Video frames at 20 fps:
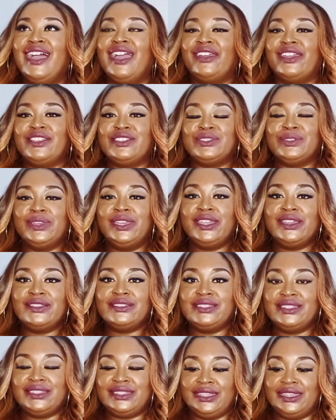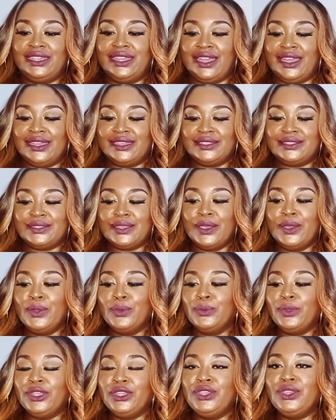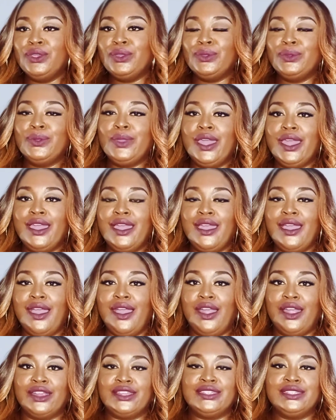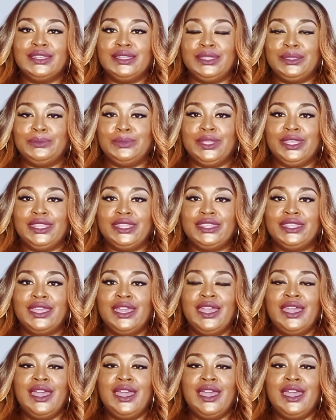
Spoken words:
All right, so here's the thing, guys. When you are dealing with